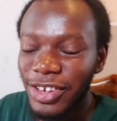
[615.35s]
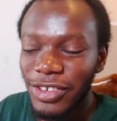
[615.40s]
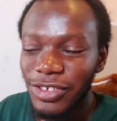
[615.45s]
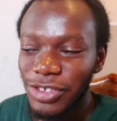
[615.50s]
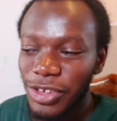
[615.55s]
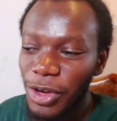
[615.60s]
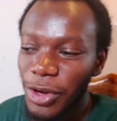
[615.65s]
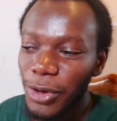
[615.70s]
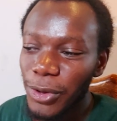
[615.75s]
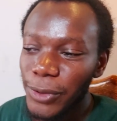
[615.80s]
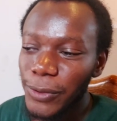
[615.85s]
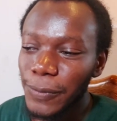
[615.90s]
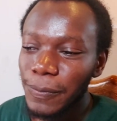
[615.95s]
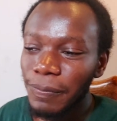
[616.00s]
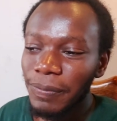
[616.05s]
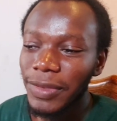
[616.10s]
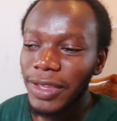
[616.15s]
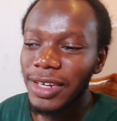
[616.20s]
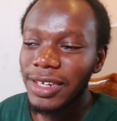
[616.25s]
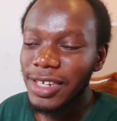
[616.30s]
So
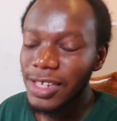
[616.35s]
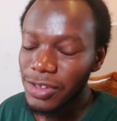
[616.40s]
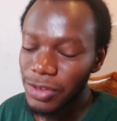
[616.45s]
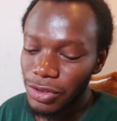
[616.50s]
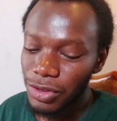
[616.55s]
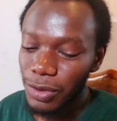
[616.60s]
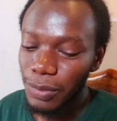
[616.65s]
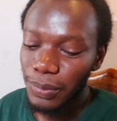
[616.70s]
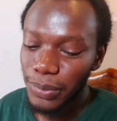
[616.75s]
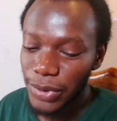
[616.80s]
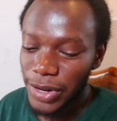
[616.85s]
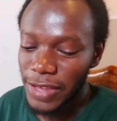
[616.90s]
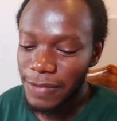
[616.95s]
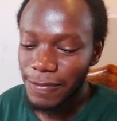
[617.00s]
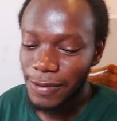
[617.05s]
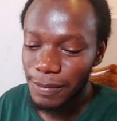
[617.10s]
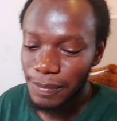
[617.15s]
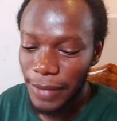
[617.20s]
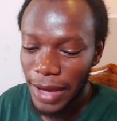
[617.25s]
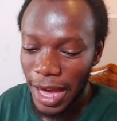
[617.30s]
this also brings
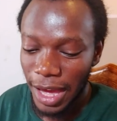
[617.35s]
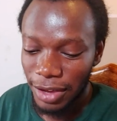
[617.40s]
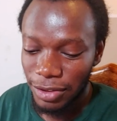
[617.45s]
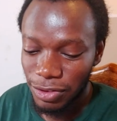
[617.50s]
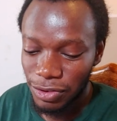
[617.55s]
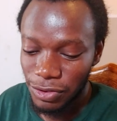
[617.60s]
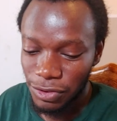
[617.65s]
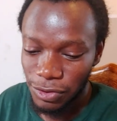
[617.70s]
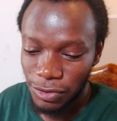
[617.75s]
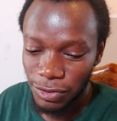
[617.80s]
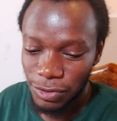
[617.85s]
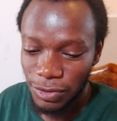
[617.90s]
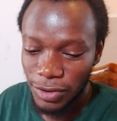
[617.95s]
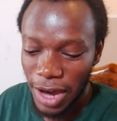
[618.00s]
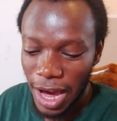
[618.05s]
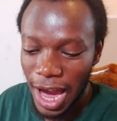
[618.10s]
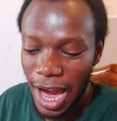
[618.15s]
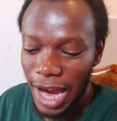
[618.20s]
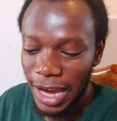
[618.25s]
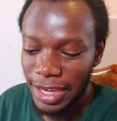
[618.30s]
me back
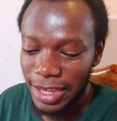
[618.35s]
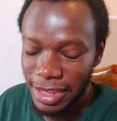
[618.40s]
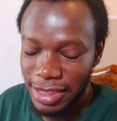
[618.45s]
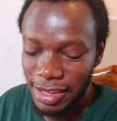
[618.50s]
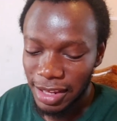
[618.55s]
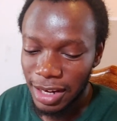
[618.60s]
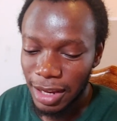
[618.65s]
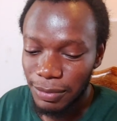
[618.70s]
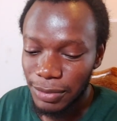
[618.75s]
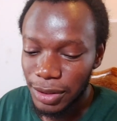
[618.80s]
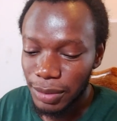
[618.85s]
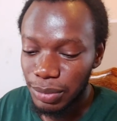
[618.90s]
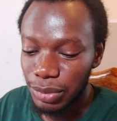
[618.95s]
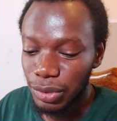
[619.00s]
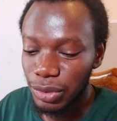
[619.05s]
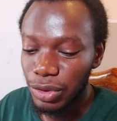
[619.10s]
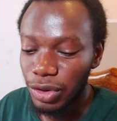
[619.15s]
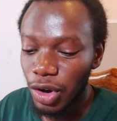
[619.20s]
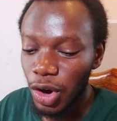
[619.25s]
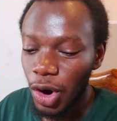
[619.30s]
to Akin's Alabi
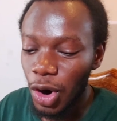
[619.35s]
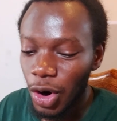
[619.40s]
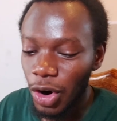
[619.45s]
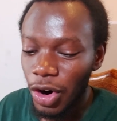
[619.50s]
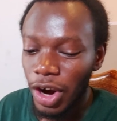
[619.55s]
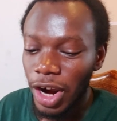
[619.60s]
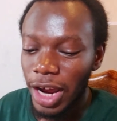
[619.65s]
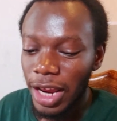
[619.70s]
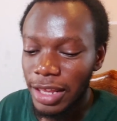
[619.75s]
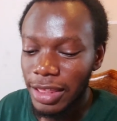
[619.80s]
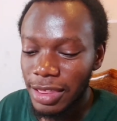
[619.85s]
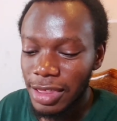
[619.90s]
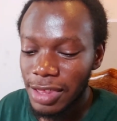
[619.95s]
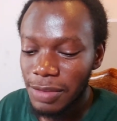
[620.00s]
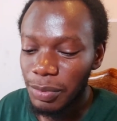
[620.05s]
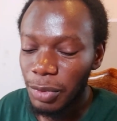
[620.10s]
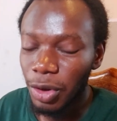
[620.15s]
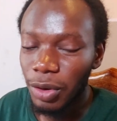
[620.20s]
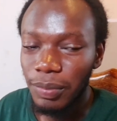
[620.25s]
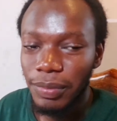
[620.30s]
book on
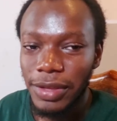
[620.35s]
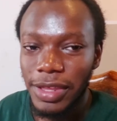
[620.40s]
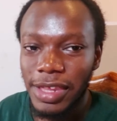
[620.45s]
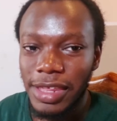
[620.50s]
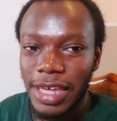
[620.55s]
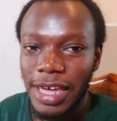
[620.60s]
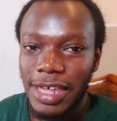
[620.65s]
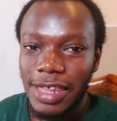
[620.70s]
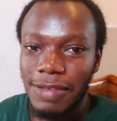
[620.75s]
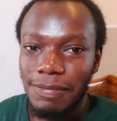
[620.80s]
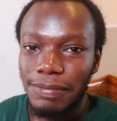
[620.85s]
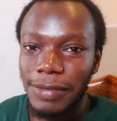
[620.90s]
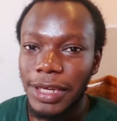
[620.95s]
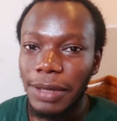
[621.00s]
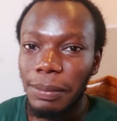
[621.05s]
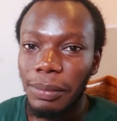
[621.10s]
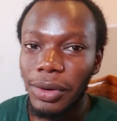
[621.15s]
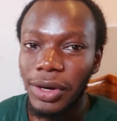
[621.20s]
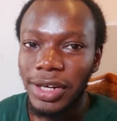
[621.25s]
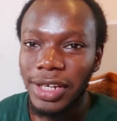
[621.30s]
small business, big
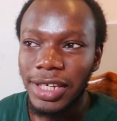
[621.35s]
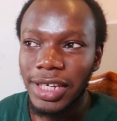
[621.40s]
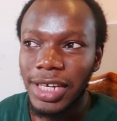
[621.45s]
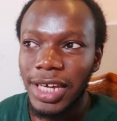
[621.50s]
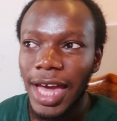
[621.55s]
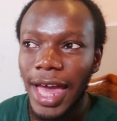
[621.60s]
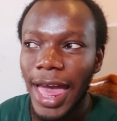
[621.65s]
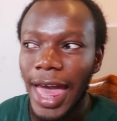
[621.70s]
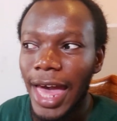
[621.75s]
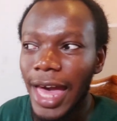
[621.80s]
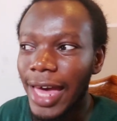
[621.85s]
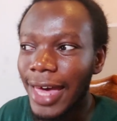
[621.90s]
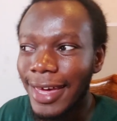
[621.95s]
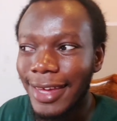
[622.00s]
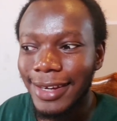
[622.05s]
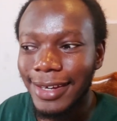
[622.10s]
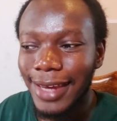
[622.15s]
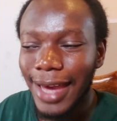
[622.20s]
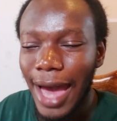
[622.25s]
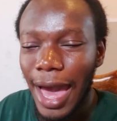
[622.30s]
money.
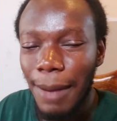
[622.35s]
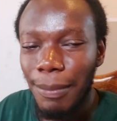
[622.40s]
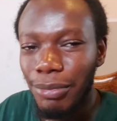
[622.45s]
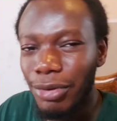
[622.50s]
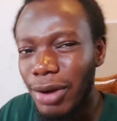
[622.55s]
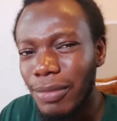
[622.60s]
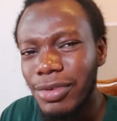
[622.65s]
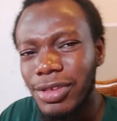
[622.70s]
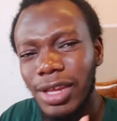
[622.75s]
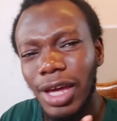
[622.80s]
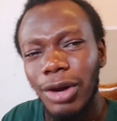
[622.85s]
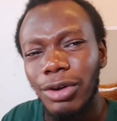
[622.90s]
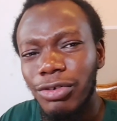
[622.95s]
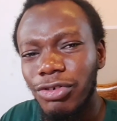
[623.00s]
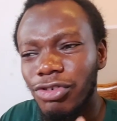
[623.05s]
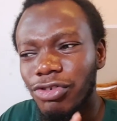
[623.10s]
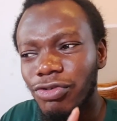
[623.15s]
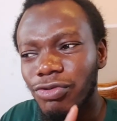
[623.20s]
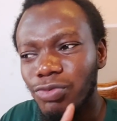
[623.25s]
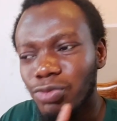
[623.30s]
And I promise I
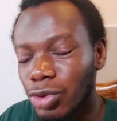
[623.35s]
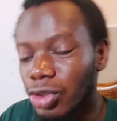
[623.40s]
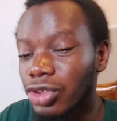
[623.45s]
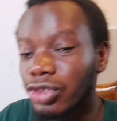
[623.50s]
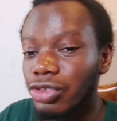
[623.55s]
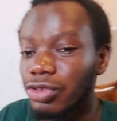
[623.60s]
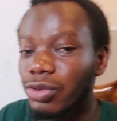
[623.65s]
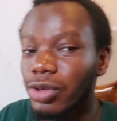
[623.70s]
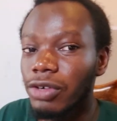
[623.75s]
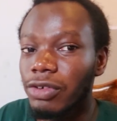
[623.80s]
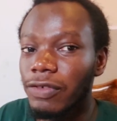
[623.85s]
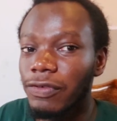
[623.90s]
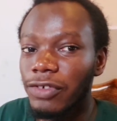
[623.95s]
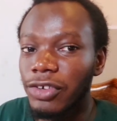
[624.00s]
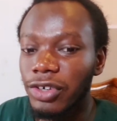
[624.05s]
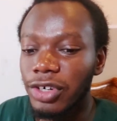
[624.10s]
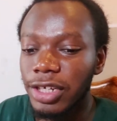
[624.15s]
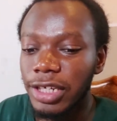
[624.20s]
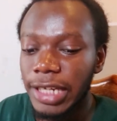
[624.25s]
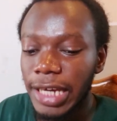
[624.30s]
will do a
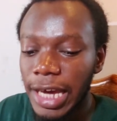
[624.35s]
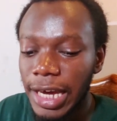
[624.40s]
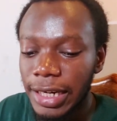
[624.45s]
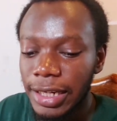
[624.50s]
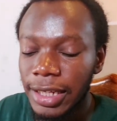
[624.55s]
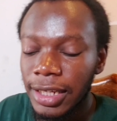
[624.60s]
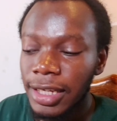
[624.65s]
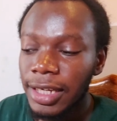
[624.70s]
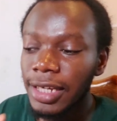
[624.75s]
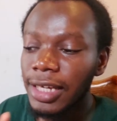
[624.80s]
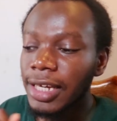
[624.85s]
review on that.